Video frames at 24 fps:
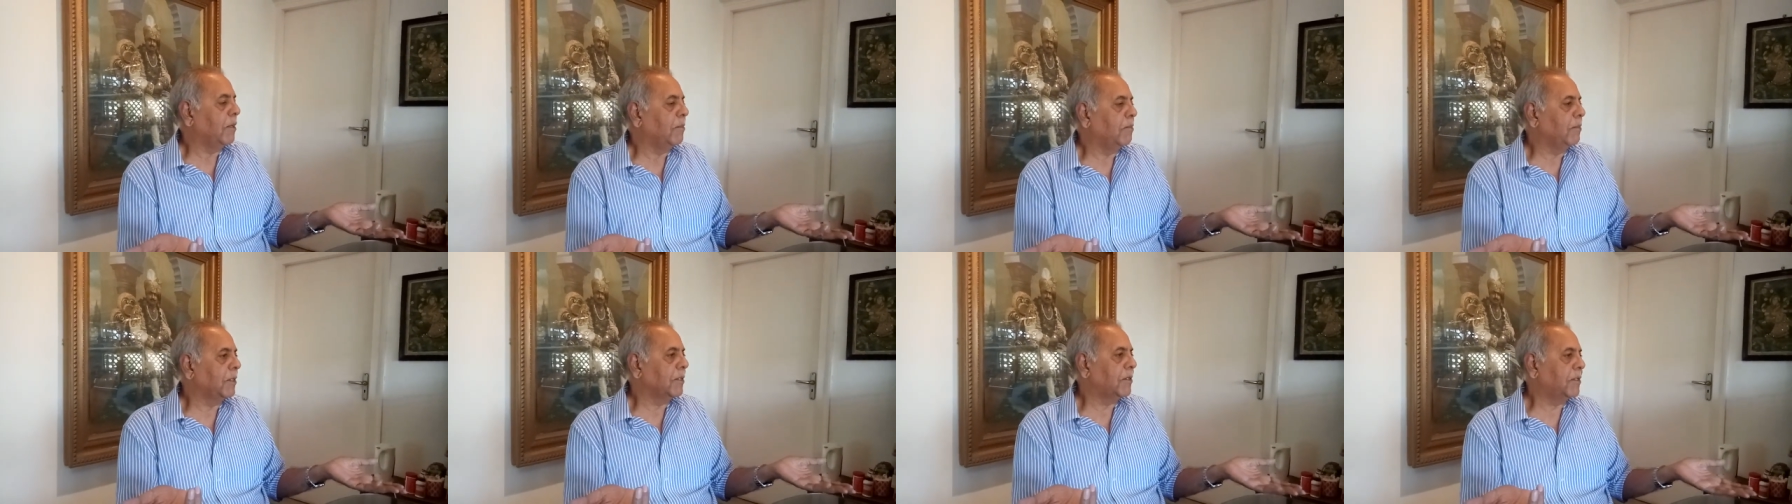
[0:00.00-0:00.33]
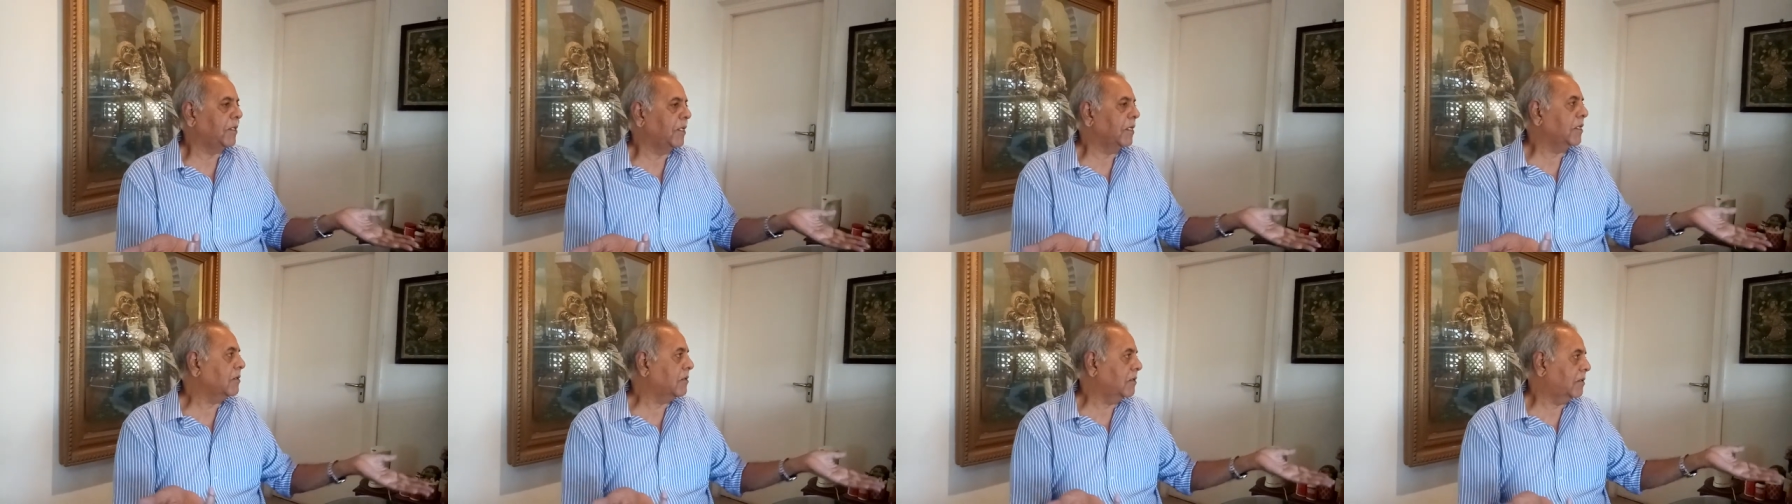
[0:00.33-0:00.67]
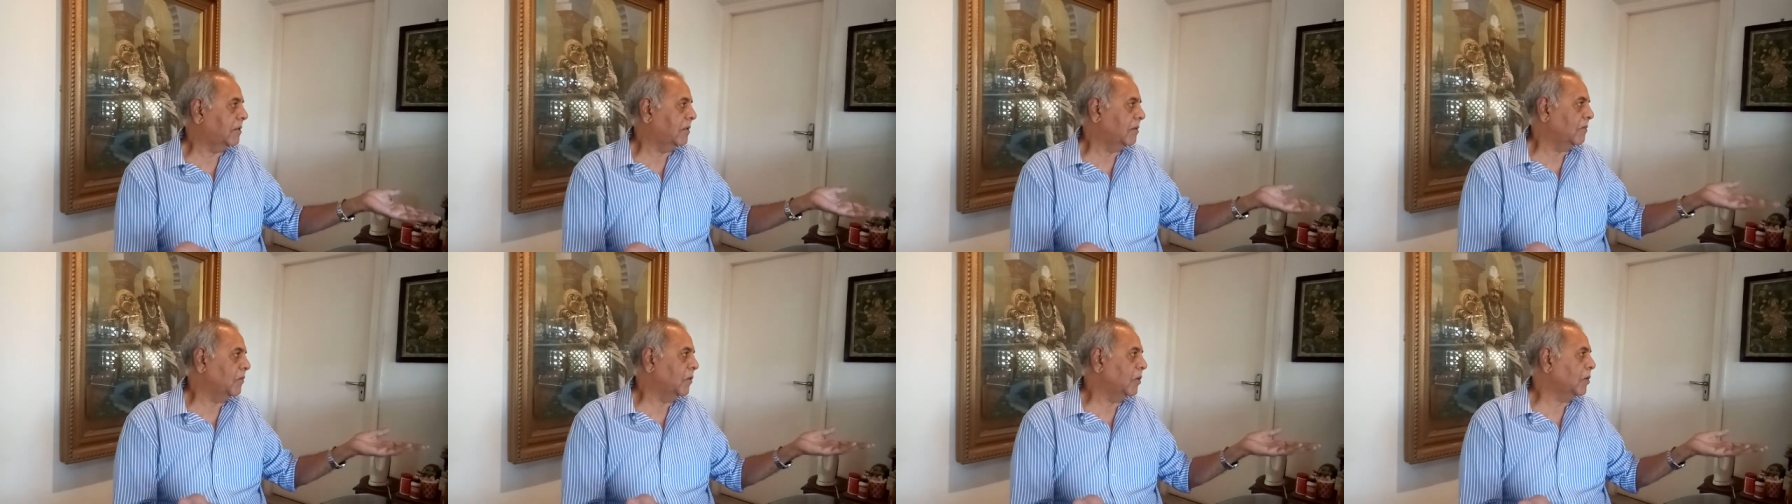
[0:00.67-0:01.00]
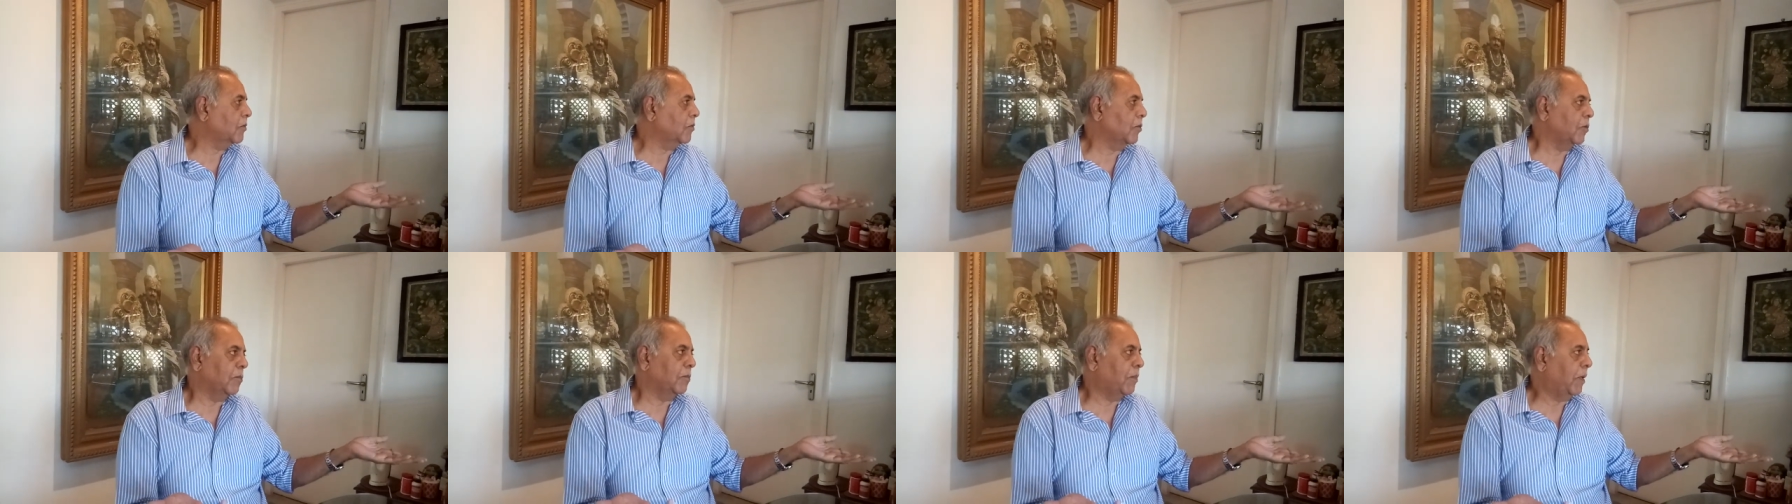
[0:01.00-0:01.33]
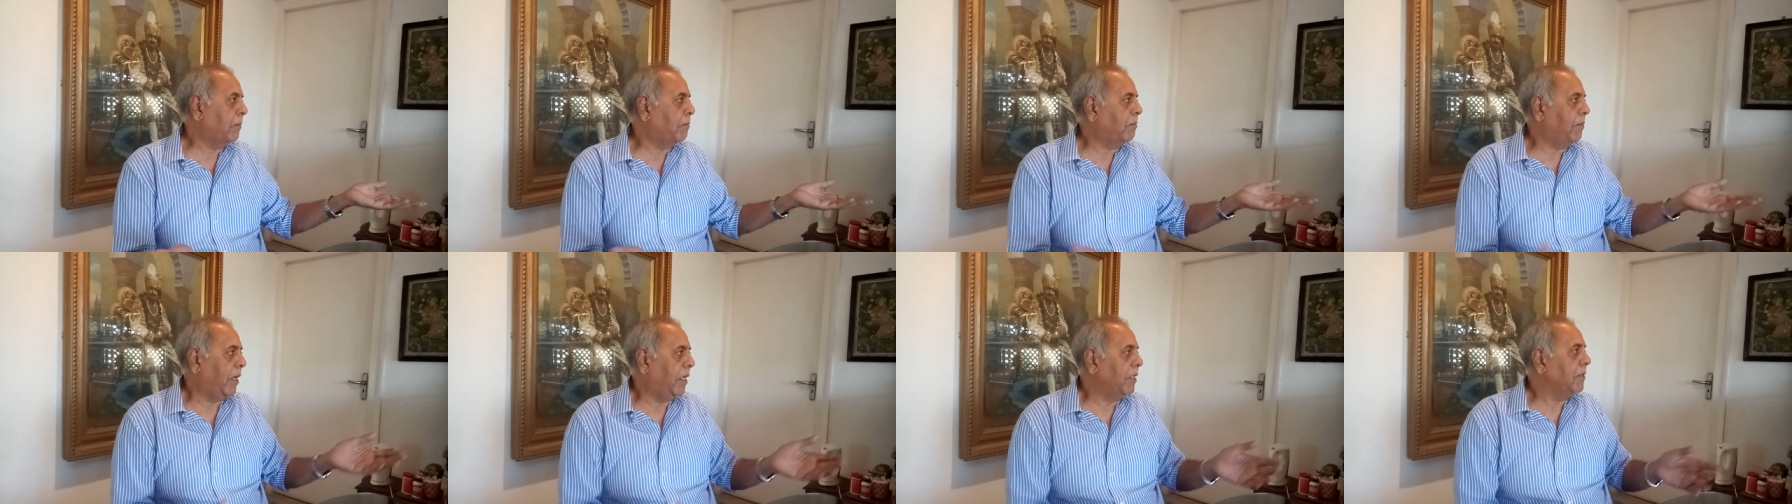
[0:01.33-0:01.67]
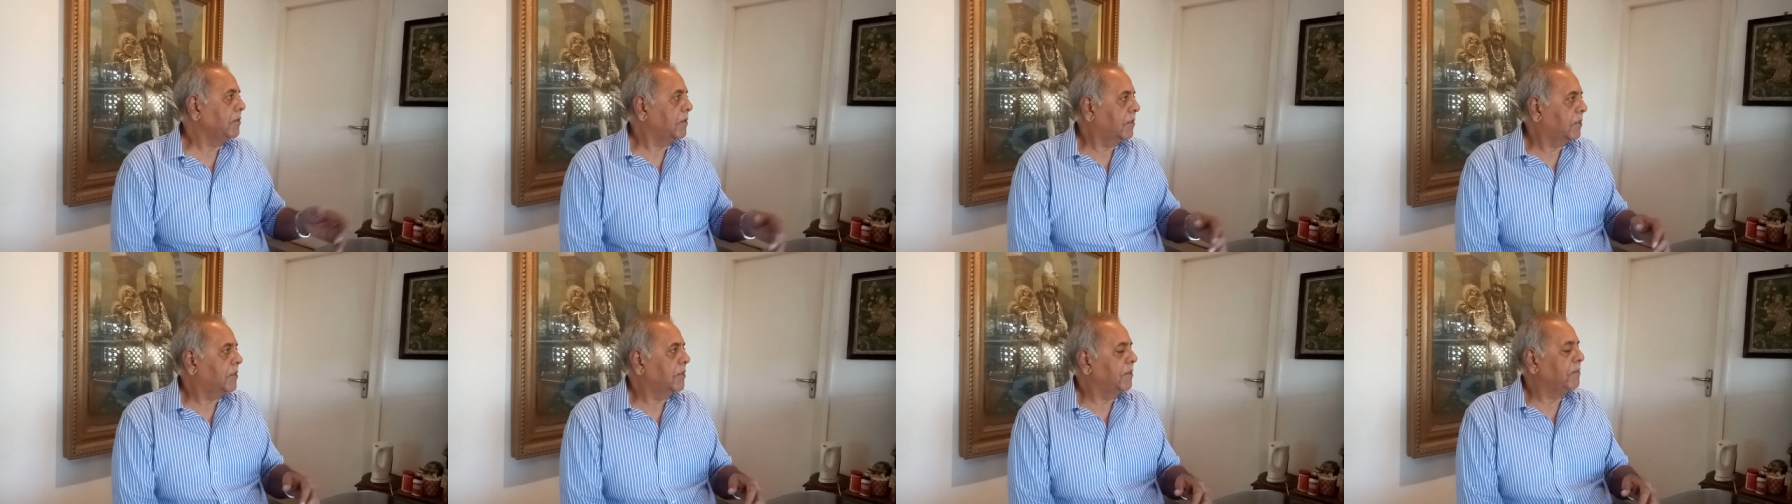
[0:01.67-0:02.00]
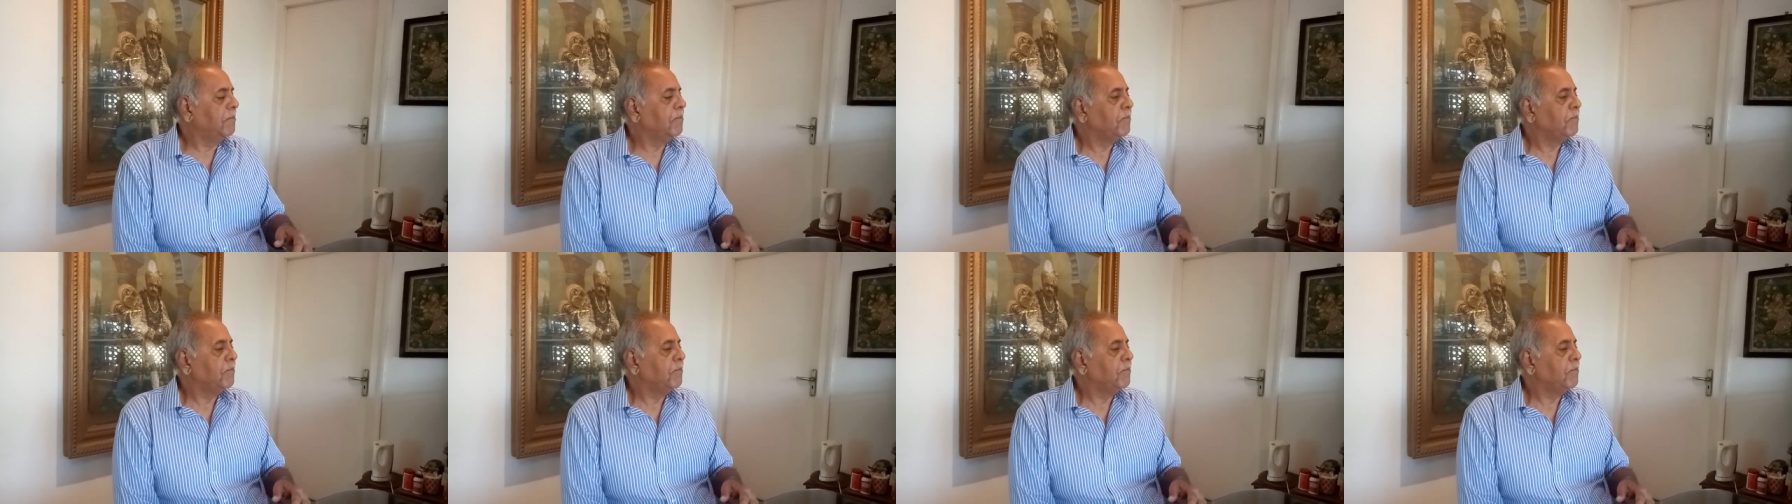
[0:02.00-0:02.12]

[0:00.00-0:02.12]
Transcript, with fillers: number 6, which could be Pant.